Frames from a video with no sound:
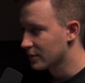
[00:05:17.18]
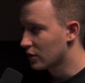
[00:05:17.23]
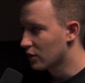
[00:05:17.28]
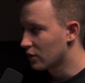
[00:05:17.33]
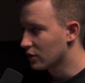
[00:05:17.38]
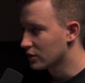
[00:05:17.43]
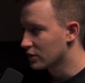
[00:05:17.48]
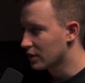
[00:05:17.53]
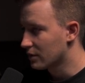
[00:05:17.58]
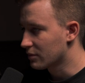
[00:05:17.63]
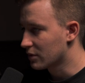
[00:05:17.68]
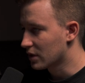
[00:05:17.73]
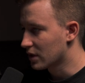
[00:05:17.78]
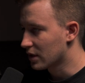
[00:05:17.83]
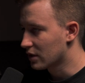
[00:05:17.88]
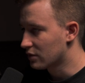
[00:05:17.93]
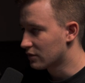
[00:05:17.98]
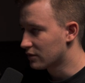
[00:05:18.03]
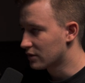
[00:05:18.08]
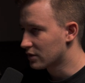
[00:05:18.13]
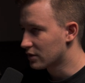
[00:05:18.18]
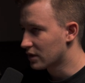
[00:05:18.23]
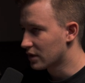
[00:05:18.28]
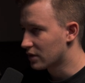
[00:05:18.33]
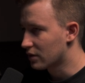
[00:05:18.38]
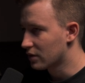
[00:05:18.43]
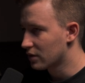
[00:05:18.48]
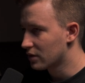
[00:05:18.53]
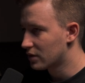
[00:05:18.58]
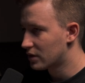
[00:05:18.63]
Also, I'm gonna head over to the
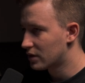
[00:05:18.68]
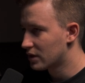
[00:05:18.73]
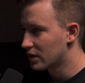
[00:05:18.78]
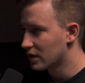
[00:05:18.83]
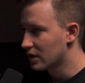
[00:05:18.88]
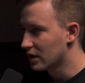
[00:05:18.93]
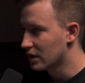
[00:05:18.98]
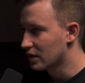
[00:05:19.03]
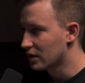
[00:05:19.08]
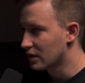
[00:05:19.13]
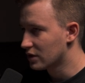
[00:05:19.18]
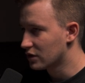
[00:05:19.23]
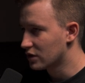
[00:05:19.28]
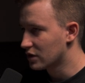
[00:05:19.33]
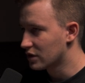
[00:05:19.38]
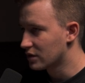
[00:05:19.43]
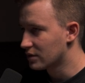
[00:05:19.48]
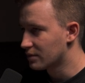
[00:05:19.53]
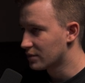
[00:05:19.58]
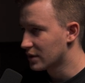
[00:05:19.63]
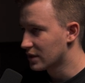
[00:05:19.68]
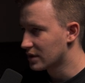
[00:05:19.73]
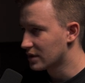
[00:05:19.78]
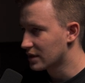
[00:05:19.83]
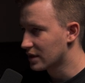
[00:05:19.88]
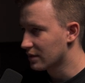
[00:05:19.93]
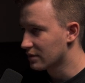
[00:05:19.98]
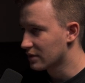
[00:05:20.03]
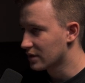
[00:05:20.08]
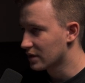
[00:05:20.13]
color and let's just pick
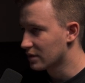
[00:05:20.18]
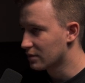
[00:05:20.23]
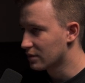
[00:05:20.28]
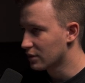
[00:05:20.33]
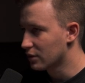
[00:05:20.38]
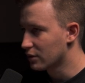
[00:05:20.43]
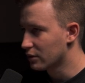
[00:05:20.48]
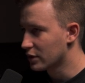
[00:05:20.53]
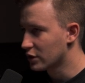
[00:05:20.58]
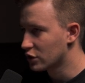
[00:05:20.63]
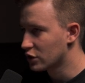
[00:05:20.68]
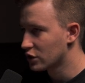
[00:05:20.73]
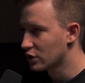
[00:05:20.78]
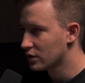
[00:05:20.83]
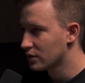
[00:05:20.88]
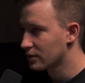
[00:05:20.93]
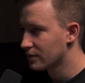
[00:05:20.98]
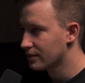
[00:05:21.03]
something bluish.